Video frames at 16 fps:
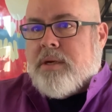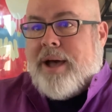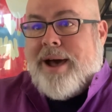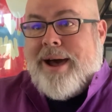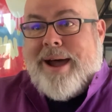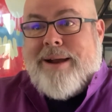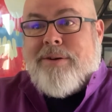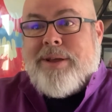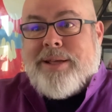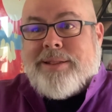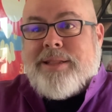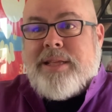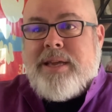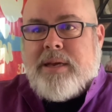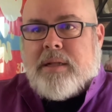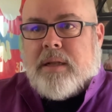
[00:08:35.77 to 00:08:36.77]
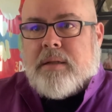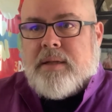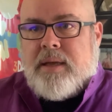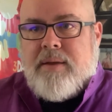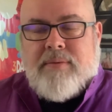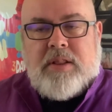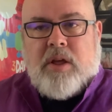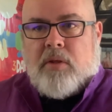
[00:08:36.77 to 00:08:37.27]
are illegal,
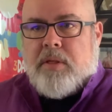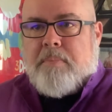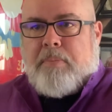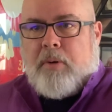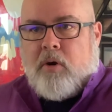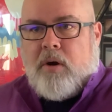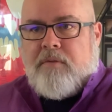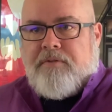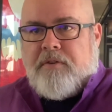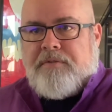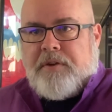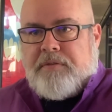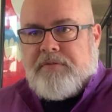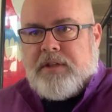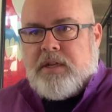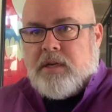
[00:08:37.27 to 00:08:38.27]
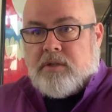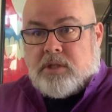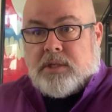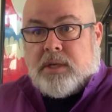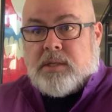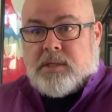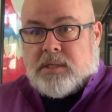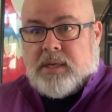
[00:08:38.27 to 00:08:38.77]
even though the board for 50 years
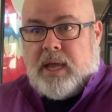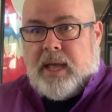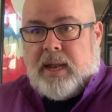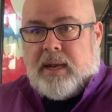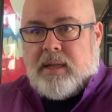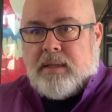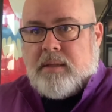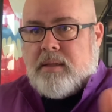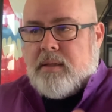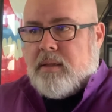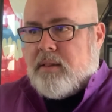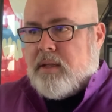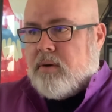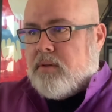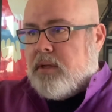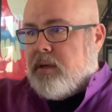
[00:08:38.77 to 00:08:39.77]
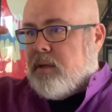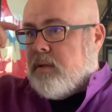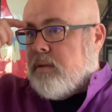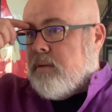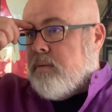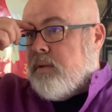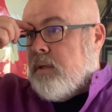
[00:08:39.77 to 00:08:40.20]
has said they're legal.